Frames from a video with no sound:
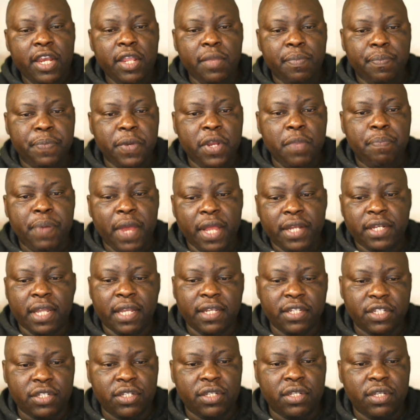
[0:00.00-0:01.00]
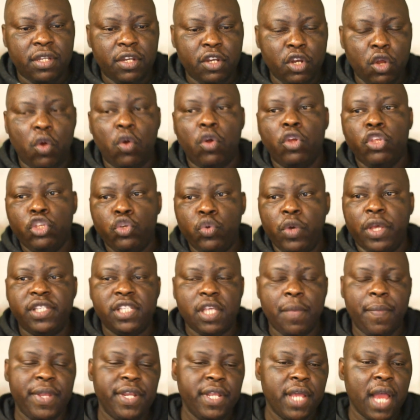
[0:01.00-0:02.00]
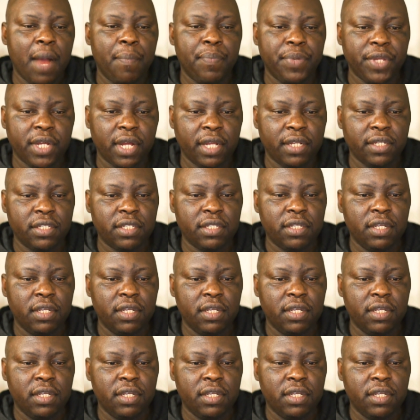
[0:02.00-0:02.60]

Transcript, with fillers: dependent. No, you as a main applicant.